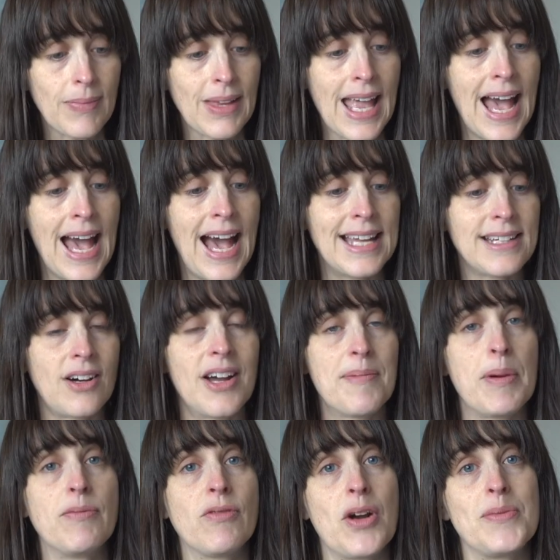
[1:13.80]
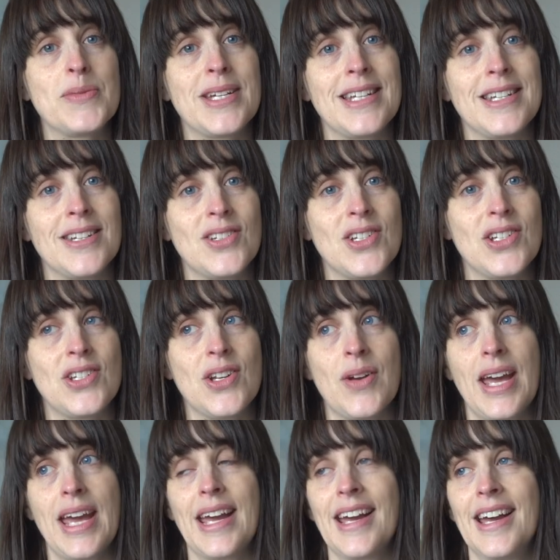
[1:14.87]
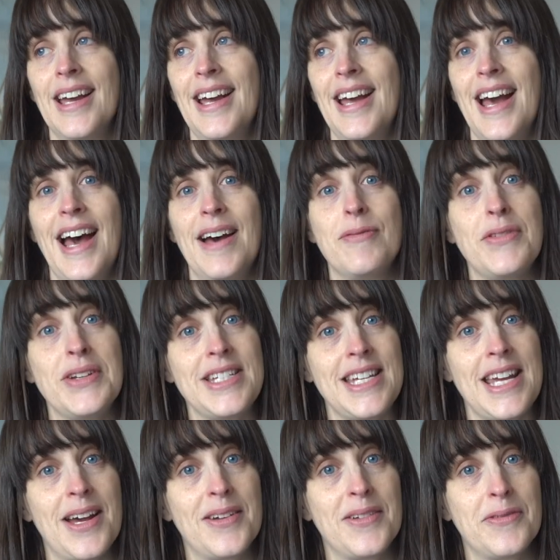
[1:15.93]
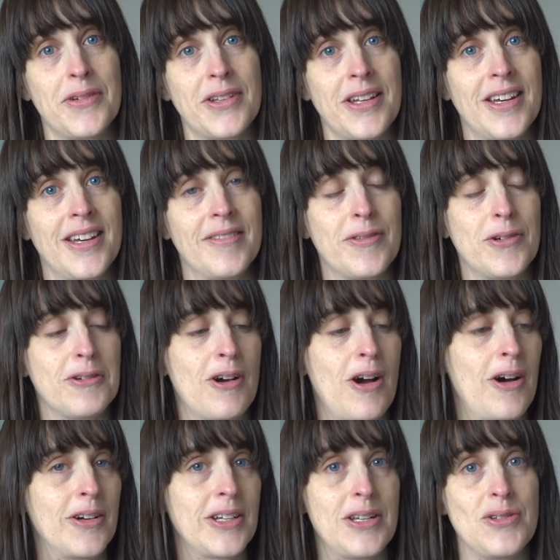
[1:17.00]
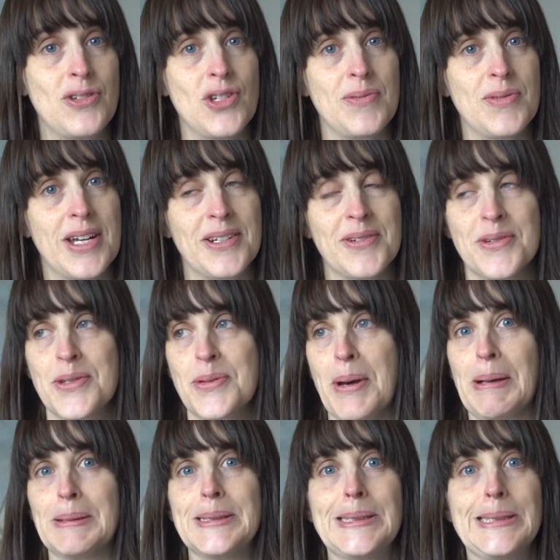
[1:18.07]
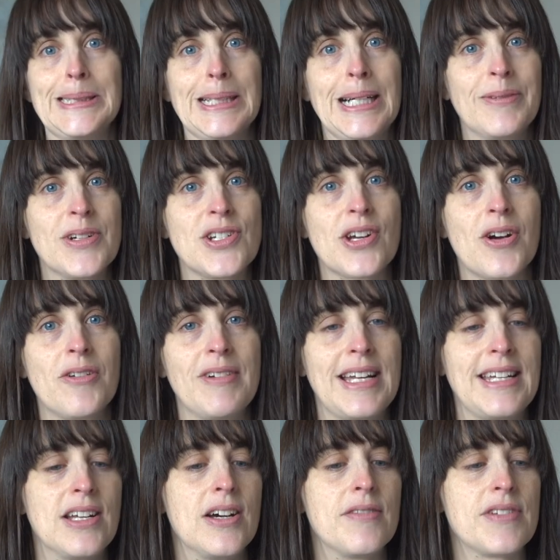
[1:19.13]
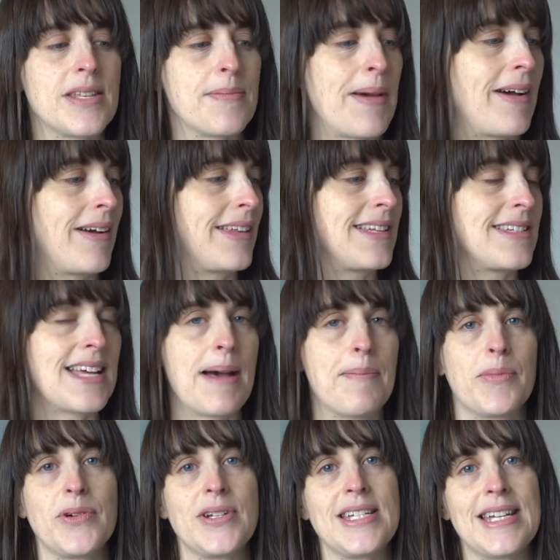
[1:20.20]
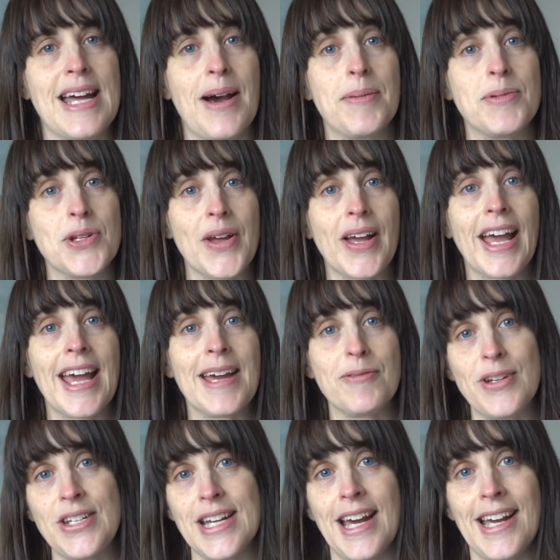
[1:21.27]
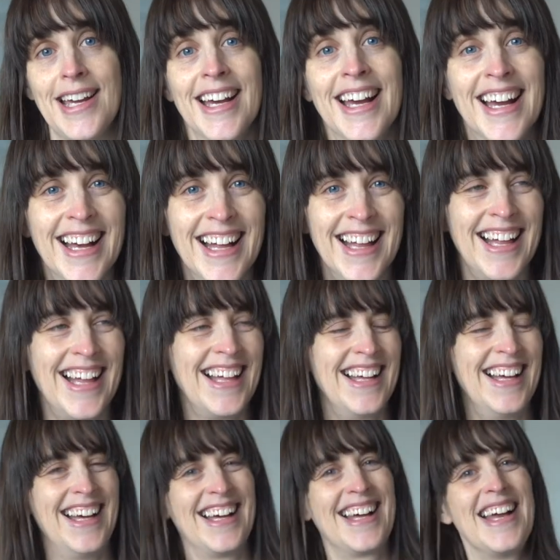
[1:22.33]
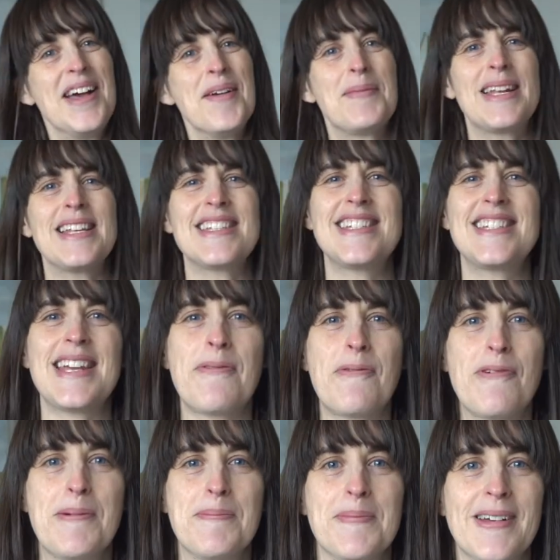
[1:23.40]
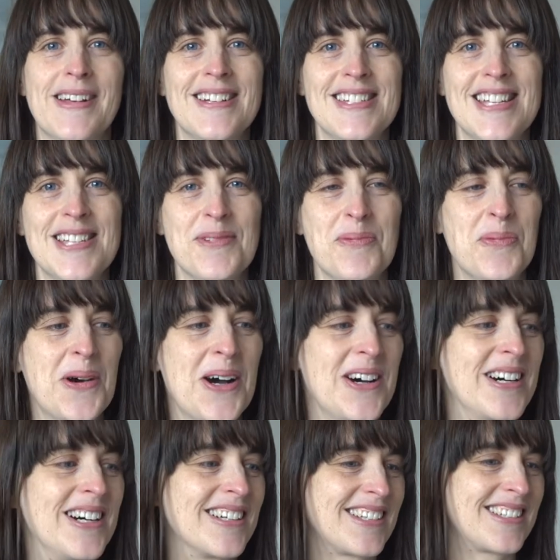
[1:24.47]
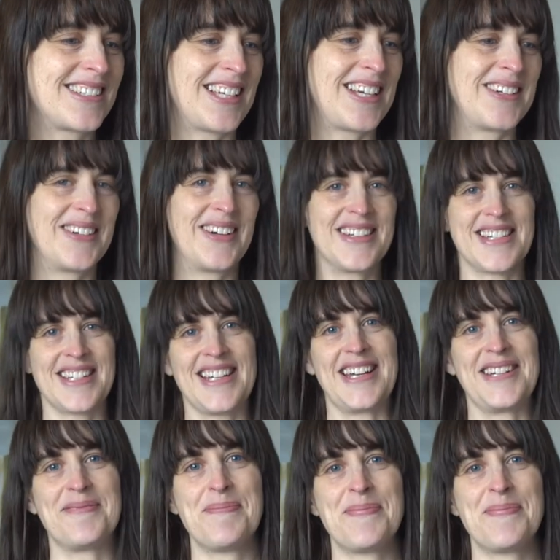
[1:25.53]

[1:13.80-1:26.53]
And I've been roped into doing a video for our YouTube channel as well, which I got really nervous about. And then Dan pointed out I'm doing it every day. But it's different because it's work. So I don't know.